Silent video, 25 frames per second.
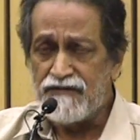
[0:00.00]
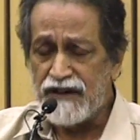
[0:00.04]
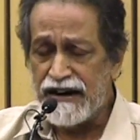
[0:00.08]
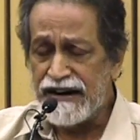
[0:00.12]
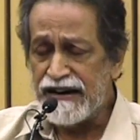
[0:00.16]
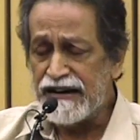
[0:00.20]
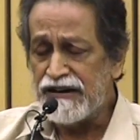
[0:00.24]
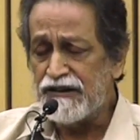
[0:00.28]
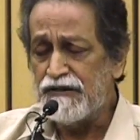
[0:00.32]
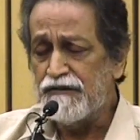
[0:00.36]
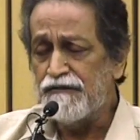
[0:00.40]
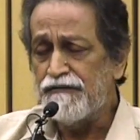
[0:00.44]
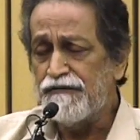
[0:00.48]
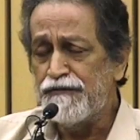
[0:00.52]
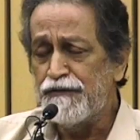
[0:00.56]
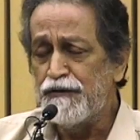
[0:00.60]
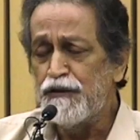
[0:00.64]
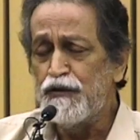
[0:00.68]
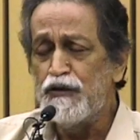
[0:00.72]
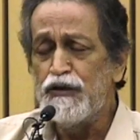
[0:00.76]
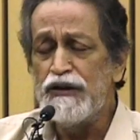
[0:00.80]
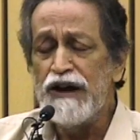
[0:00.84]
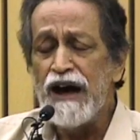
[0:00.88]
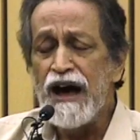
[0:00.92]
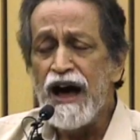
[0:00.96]
right to
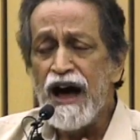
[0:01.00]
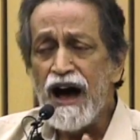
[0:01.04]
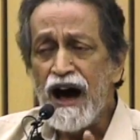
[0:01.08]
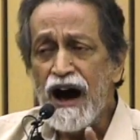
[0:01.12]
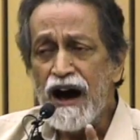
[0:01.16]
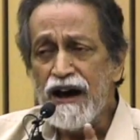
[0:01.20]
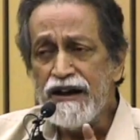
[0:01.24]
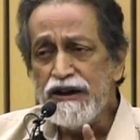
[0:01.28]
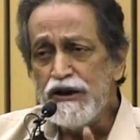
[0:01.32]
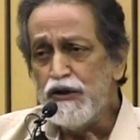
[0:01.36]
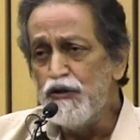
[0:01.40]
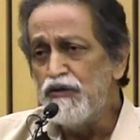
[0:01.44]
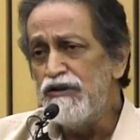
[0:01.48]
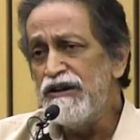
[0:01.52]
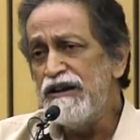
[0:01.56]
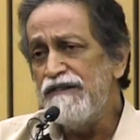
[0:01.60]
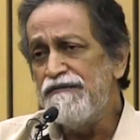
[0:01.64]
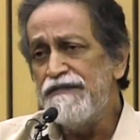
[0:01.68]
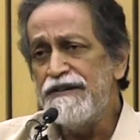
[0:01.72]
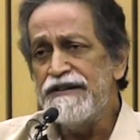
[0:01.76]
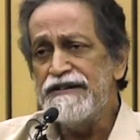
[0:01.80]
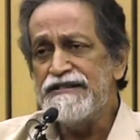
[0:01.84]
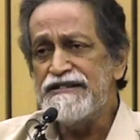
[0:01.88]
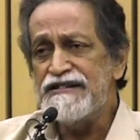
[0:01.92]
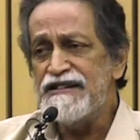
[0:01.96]
food, a
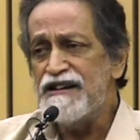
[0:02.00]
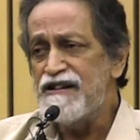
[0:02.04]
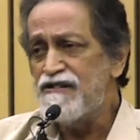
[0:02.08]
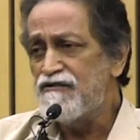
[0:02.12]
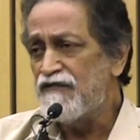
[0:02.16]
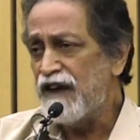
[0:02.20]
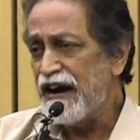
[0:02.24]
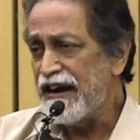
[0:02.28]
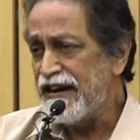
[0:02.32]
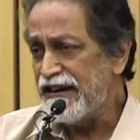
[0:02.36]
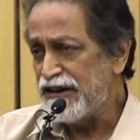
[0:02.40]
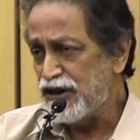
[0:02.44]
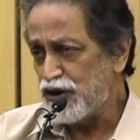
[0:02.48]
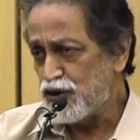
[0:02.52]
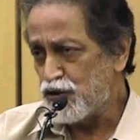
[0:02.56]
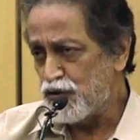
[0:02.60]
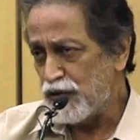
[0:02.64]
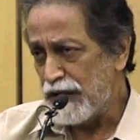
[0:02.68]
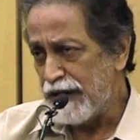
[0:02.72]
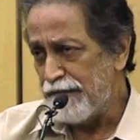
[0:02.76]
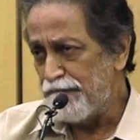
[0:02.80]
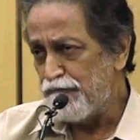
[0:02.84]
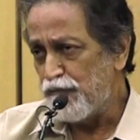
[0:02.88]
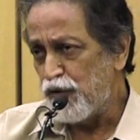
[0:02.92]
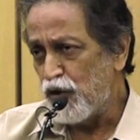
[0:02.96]
universal right
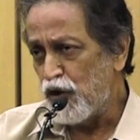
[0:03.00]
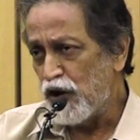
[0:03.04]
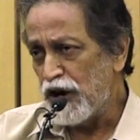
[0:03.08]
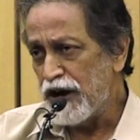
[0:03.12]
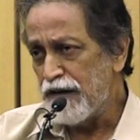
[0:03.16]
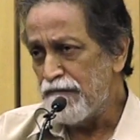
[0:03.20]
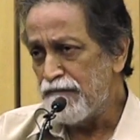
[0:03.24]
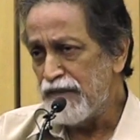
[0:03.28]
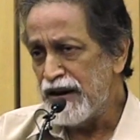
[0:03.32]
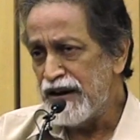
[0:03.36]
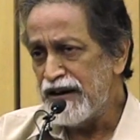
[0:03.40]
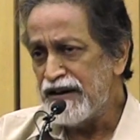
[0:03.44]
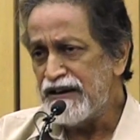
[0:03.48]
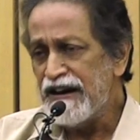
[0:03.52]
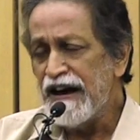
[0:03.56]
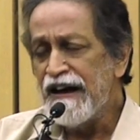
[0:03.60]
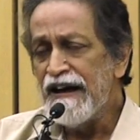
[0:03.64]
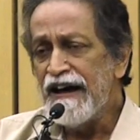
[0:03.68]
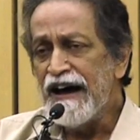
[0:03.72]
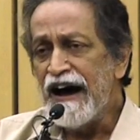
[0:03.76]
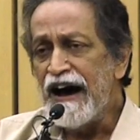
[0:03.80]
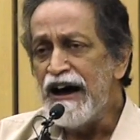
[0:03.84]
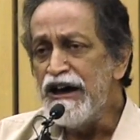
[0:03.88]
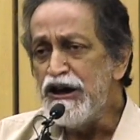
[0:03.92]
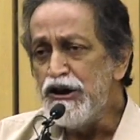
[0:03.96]
to employment,
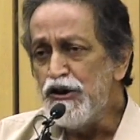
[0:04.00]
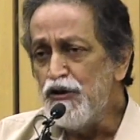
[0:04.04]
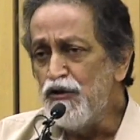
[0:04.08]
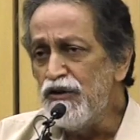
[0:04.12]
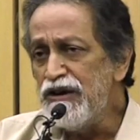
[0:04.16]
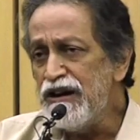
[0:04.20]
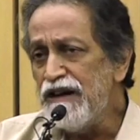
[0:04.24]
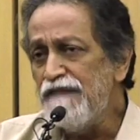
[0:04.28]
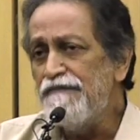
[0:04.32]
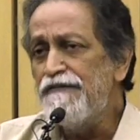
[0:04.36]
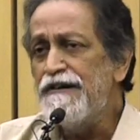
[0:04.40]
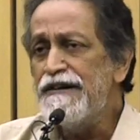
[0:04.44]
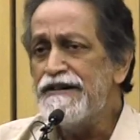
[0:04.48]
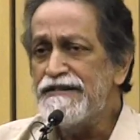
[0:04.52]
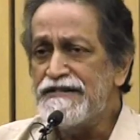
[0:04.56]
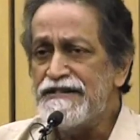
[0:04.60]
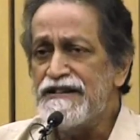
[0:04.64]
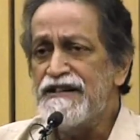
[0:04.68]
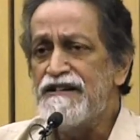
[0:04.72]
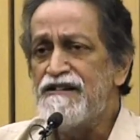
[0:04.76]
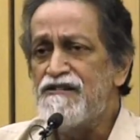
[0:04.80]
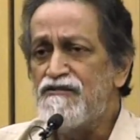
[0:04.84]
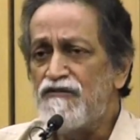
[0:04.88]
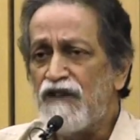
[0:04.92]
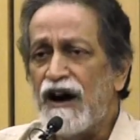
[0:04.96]
a
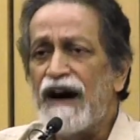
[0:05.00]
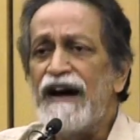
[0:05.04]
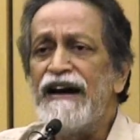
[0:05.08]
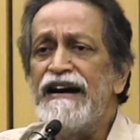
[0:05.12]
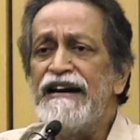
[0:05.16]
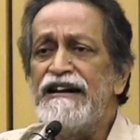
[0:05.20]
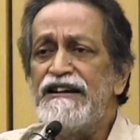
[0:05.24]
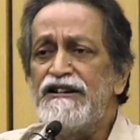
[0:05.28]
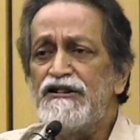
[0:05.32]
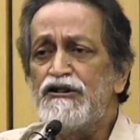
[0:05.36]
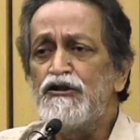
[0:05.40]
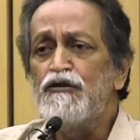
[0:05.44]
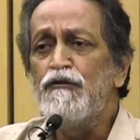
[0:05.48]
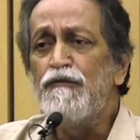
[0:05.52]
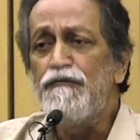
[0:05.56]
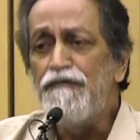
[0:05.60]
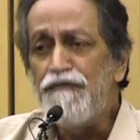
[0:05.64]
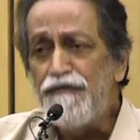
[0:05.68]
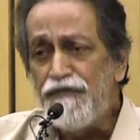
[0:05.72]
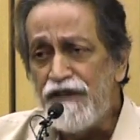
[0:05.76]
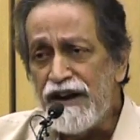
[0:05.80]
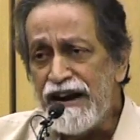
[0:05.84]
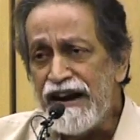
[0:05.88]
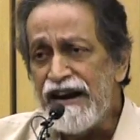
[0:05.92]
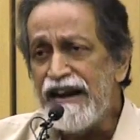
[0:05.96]
universal right to
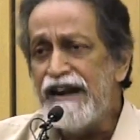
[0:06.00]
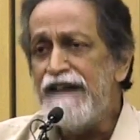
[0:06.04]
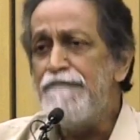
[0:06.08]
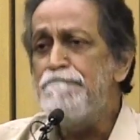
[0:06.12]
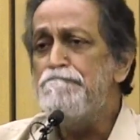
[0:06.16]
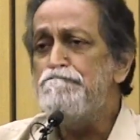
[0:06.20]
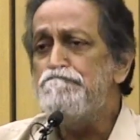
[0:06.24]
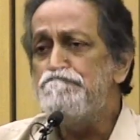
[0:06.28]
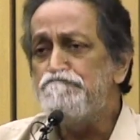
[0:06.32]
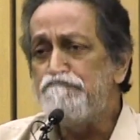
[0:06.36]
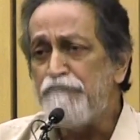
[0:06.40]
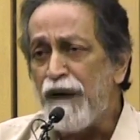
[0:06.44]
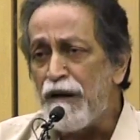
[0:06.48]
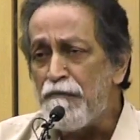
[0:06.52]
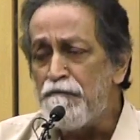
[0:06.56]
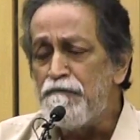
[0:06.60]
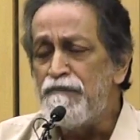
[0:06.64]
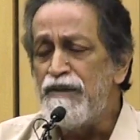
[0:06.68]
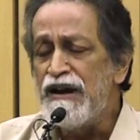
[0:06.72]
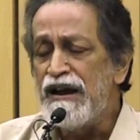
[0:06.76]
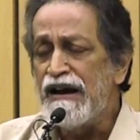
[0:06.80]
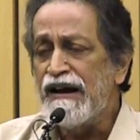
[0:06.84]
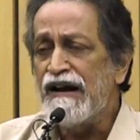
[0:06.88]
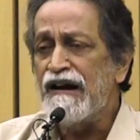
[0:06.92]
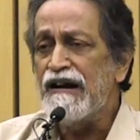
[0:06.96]
free
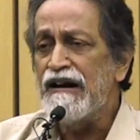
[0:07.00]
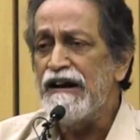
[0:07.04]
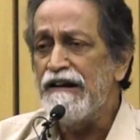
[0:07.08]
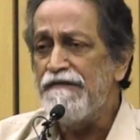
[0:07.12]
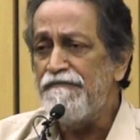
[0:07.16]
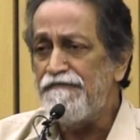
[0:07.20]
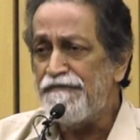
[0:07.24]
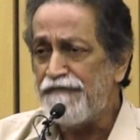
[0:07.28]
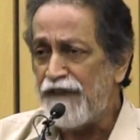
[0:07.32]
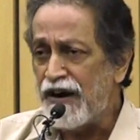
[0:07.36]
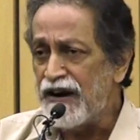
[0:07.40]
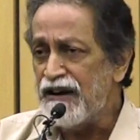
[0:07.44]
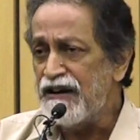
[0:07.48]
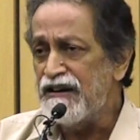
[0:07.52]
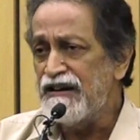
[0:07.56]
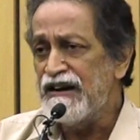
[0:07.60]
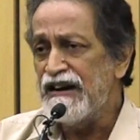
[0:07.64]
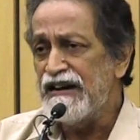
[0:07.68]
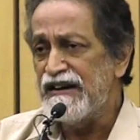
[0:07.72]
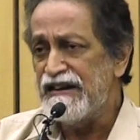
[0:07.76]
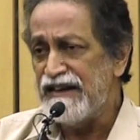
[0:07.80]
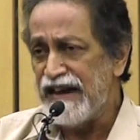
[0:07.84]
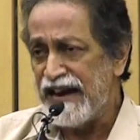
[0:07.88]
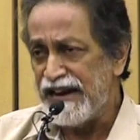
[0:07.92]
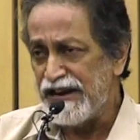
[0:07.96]
publicly
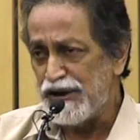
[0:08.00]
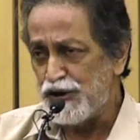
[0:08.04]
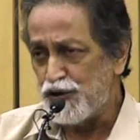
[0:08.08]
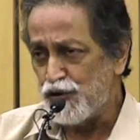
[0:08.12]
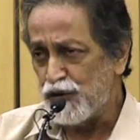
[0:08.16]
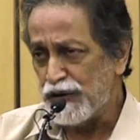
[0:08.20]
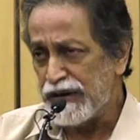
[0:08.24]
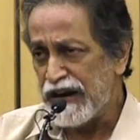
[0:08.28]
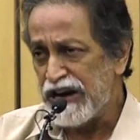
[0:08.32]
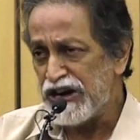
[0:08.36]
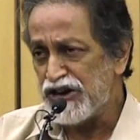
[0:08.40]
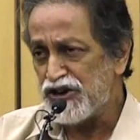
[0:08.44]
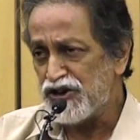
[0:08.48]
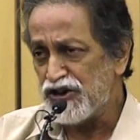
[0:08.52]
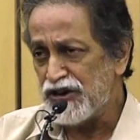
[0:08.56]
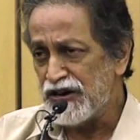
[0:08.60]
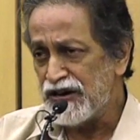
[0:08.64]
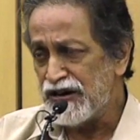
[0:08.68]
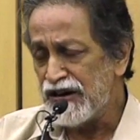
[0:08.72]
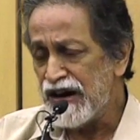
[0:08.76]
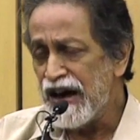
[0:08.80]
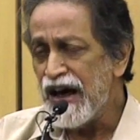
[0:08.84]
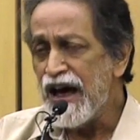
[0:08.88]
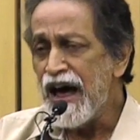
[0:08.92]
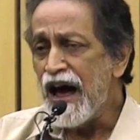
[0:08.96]
funded
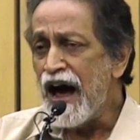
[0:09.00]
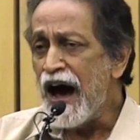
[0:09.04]
education,